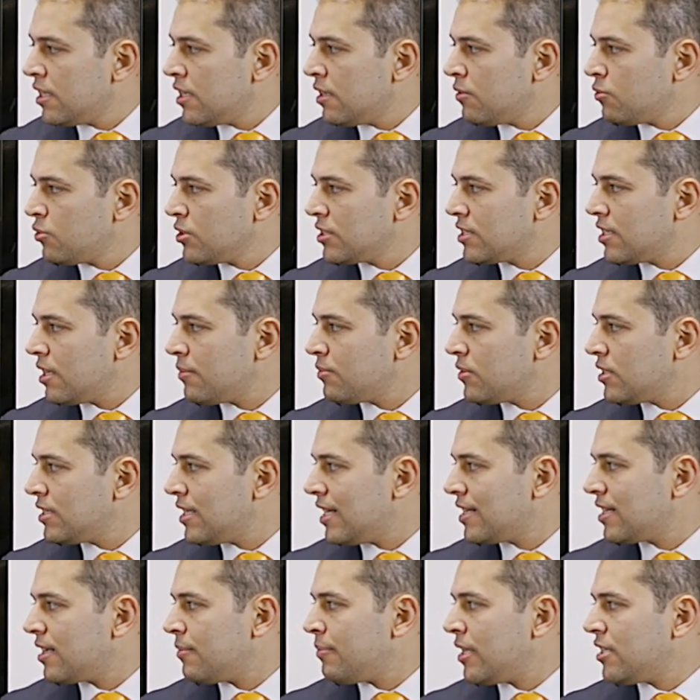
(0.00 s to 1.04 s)
with them the
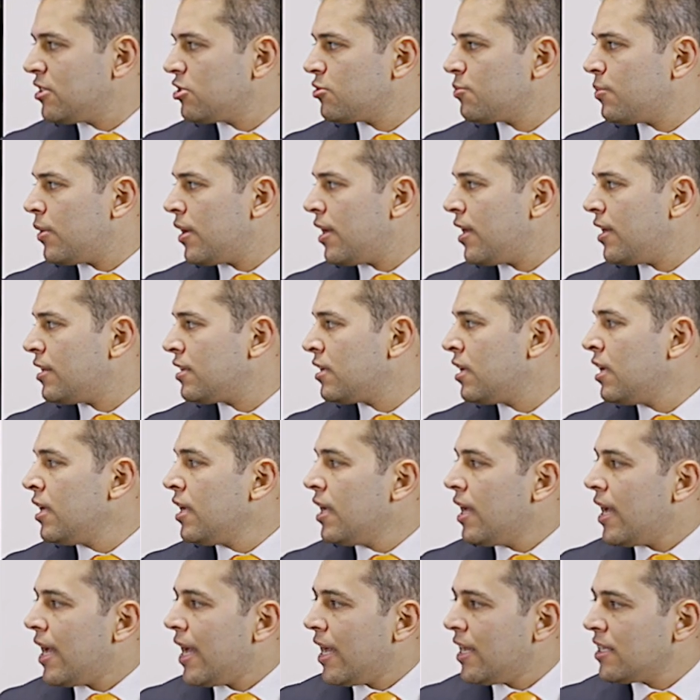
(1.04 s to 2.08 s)
data management plan,
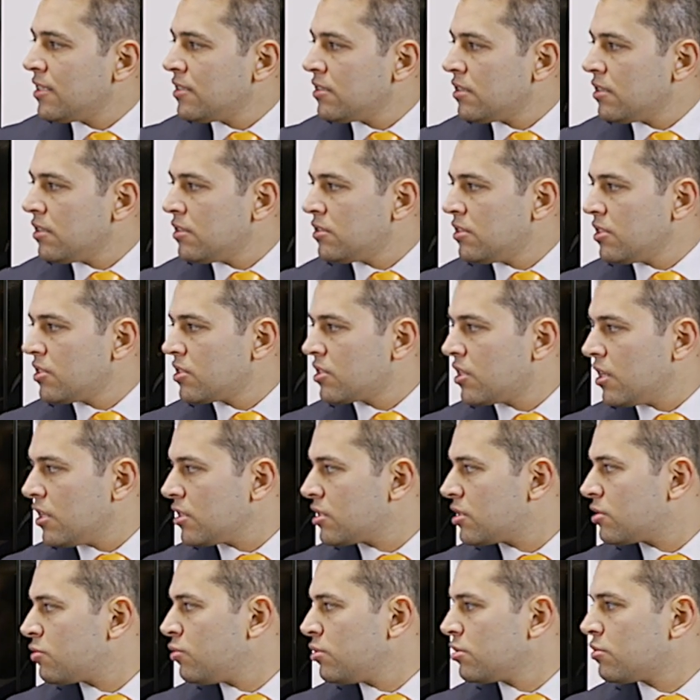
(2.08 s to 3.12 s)
and discuss
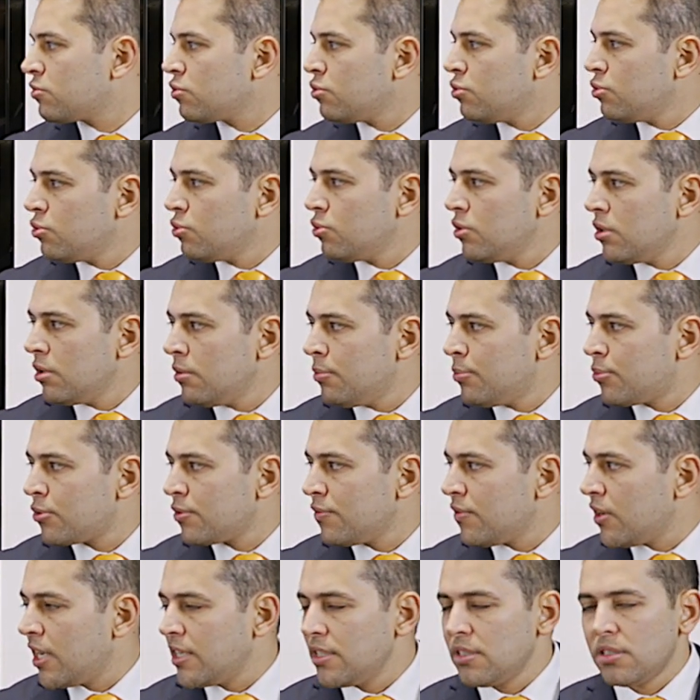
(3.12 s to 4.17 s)
who will
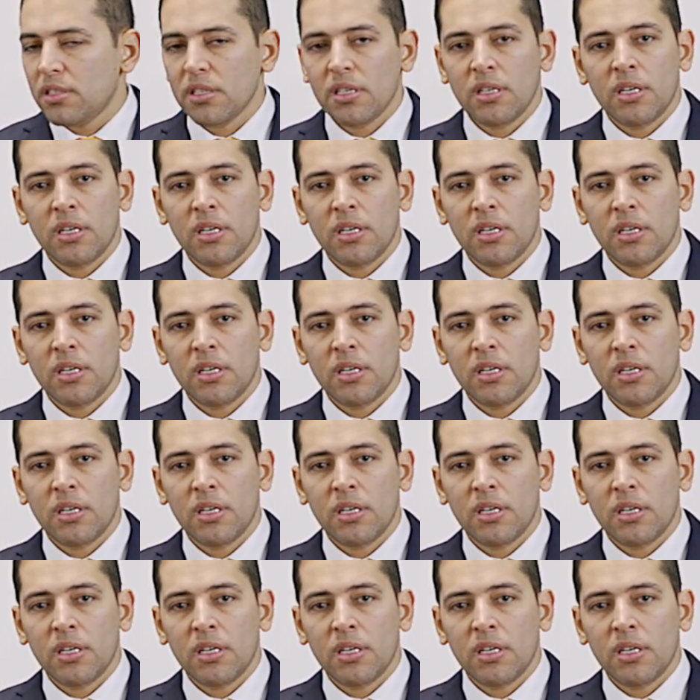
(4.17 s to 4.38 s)
provide